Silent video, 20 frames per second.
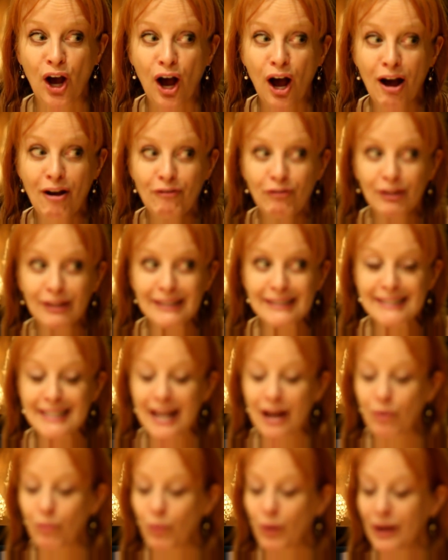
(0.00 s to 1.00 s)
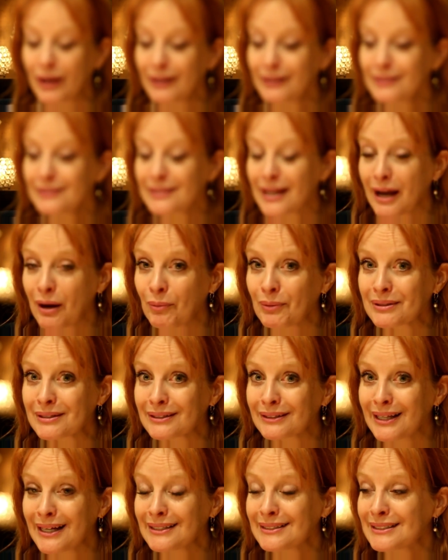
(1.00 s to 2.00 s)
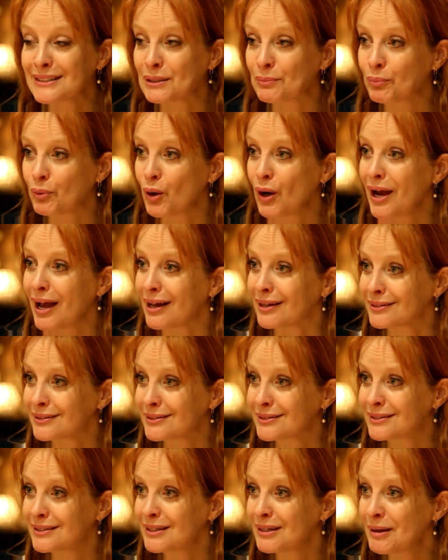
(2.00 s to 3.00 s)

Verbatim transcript: awful as that was, I was less depressed.